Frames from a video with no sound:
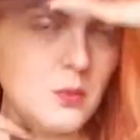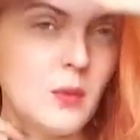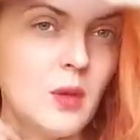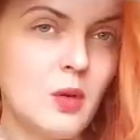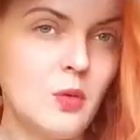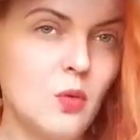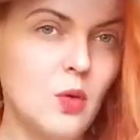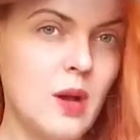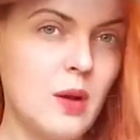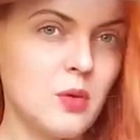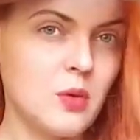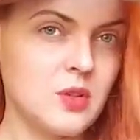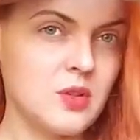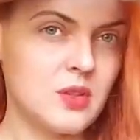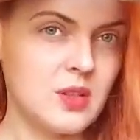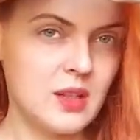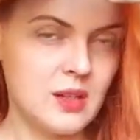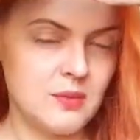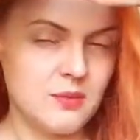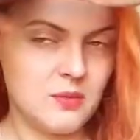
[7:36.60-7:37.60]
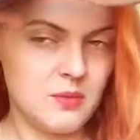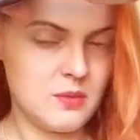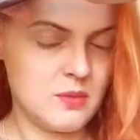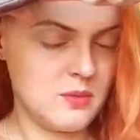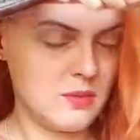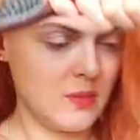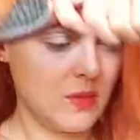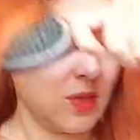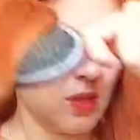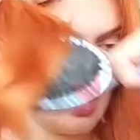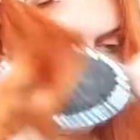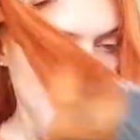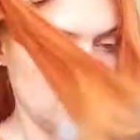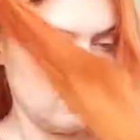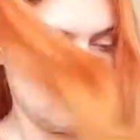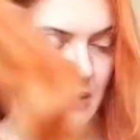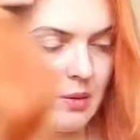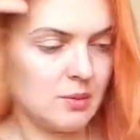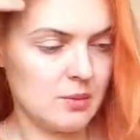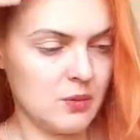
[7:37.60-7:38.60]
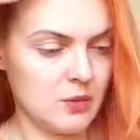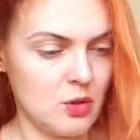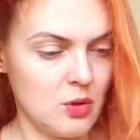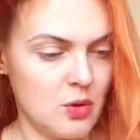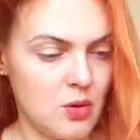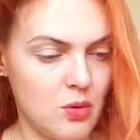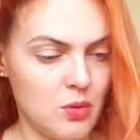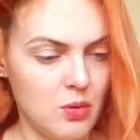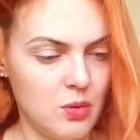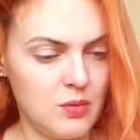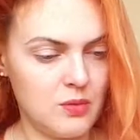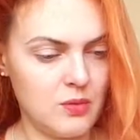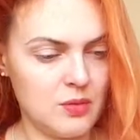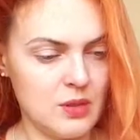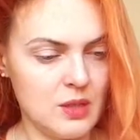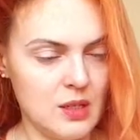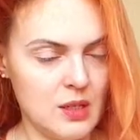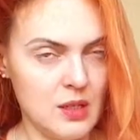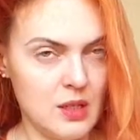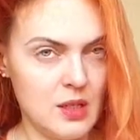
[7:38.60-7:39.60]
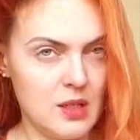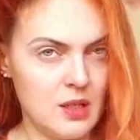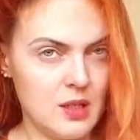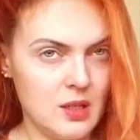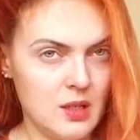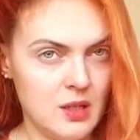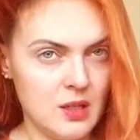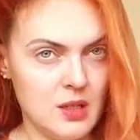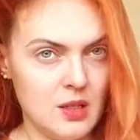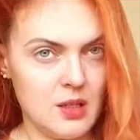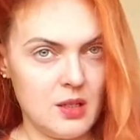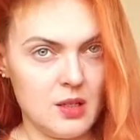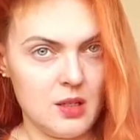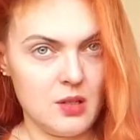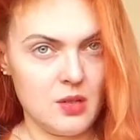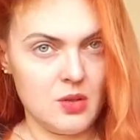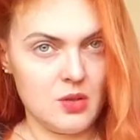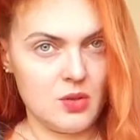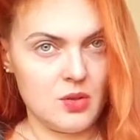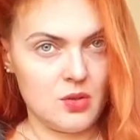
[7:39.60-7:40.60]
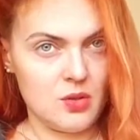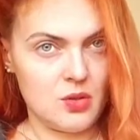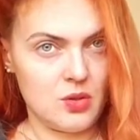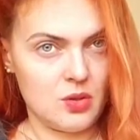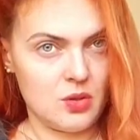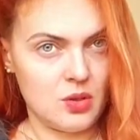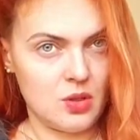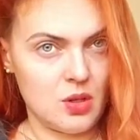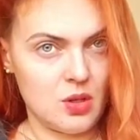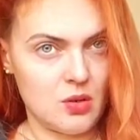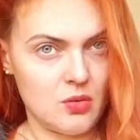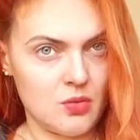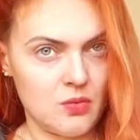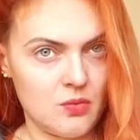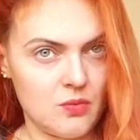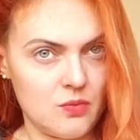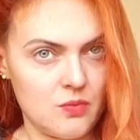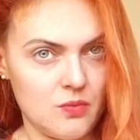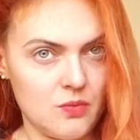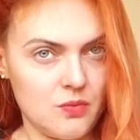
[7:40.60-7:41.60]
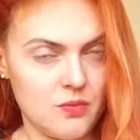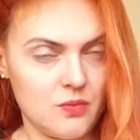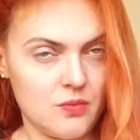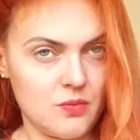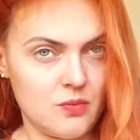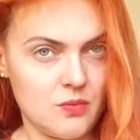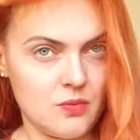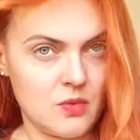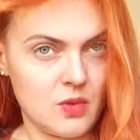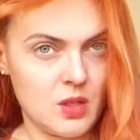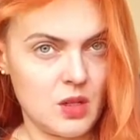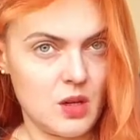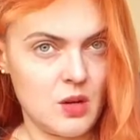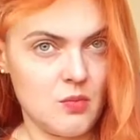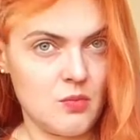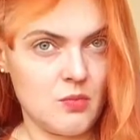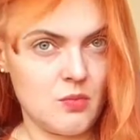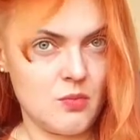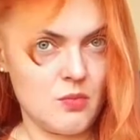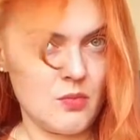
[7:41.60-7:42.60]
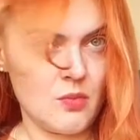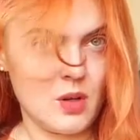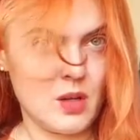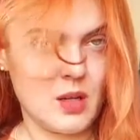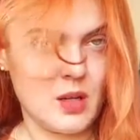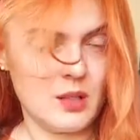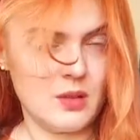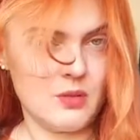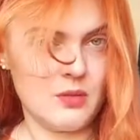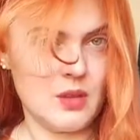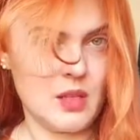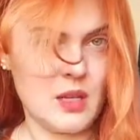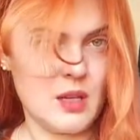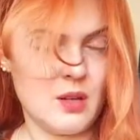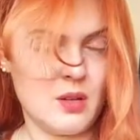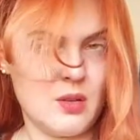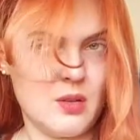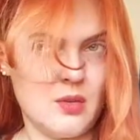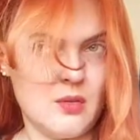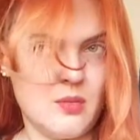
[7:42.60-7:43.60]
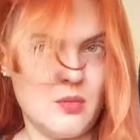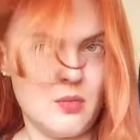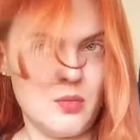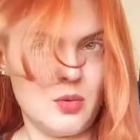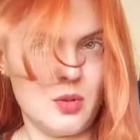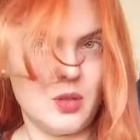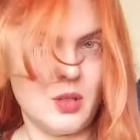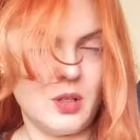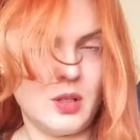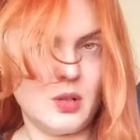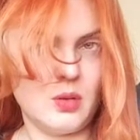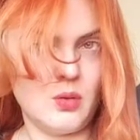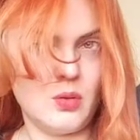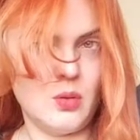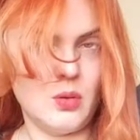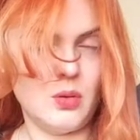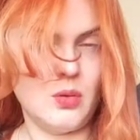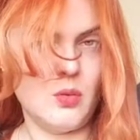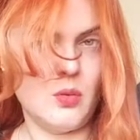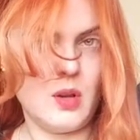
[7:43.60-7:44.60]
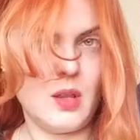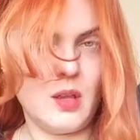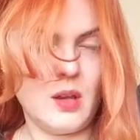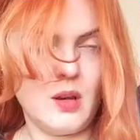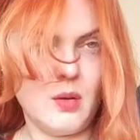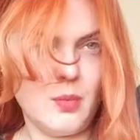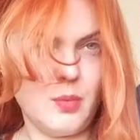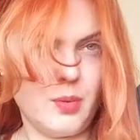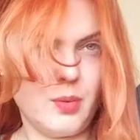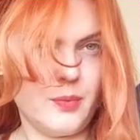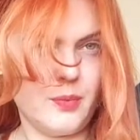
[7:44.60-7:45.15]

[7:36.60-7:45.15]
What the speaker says: where was I? Yes, the roll. So I'm kind of like putting it all the way up,